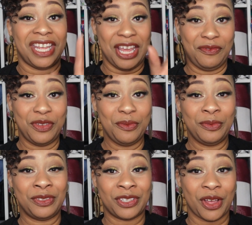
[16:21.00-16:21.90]
if
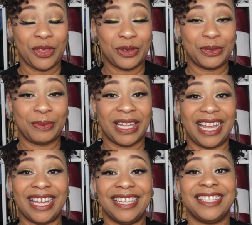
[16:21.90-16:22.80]
you saw those
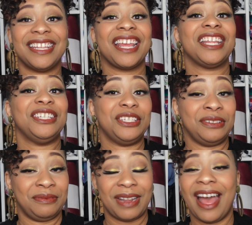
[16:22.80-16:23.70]
plans,
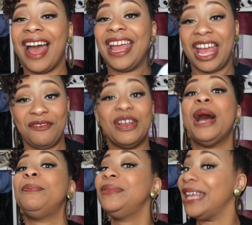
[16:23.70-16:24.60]
I have
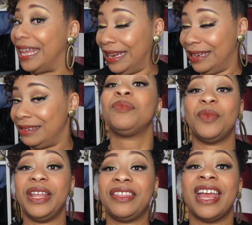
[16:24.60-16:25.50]
updated
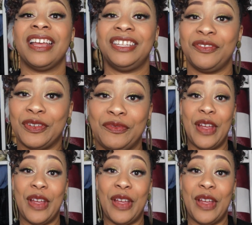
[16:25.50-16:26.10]
with a different